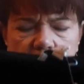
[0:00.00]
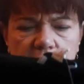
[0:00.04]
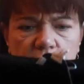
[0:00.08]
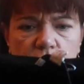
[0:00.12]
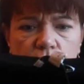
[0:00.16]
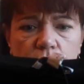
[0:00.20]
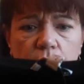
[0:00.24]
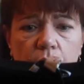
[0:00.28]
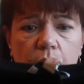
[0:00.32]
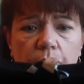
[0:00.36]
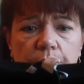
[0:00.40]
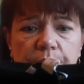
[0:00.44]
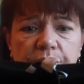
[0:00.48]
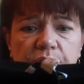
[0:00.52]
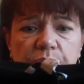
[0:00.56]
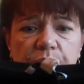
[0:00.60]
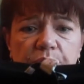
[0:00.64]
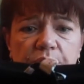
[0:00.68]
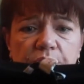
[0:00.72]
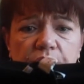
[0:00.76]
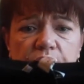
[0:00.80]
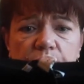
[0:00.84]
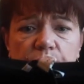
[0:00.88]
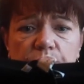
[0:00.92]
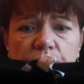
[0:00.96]
to be cropped
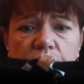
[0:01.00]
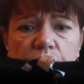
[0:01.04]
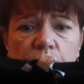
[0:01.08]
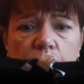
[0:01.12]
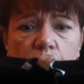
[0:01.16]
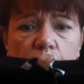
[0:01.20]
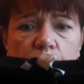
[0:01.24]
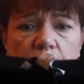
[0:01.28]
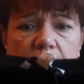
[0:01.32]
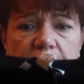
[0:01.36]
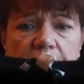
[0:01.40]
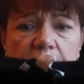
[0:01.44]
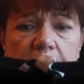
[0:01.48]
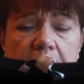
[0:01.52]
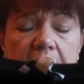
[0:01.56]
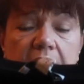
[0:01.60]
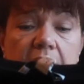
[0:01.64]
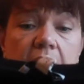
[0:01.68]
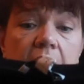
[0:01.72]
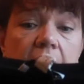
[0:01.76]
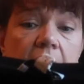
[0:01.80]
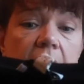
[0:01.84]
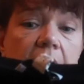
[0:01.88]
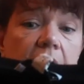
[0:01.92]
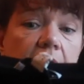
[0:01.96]
which would not work for
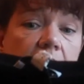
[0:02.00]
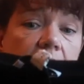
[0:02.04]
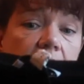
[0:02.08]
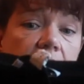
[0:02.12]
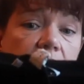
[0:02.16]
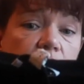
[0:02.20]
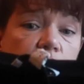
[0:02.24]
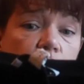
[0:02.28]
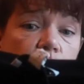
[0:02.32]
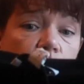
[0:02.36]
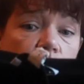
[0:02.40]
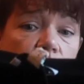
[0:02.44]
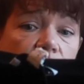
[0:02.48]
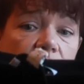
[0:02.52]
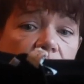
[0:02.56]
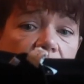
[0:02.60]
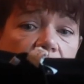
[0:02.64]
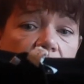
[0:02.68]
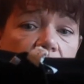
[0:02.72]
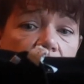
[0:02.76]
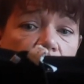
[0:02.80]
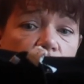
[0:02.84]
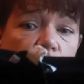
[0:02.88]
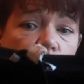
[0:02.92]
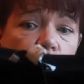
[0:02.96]
me it's called the
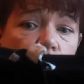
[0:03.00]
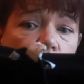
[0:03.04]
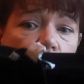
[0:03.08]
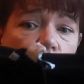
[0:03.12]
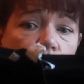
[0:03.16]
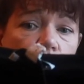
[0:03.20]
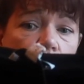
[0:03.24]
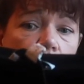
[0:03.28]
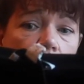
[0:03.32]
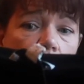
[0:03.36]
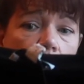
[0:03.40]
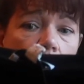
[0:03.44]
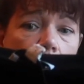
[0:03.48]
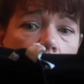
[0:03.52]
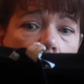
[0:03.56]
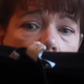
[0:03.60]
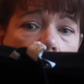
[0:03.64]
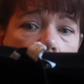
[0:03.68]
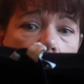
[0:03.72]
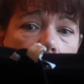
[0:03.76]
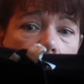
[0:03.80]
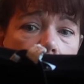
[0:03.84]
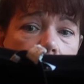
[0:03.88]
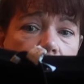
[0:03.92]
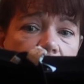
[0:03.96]
cutwork
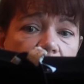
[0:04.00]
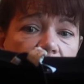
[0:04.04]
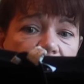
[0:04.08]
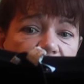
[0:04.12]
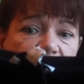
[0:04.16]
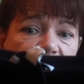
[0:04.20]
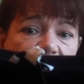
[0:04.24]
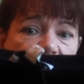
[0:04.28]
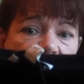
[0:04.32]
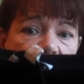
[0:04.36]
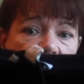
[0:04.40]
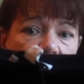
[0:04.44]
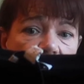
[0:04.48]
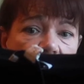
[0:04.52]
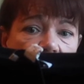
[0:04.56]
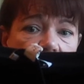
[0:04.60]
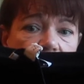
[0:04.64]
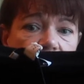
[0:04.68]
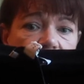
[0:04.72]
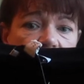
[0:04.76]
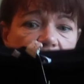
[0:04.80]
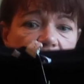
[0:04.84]
puff sleeve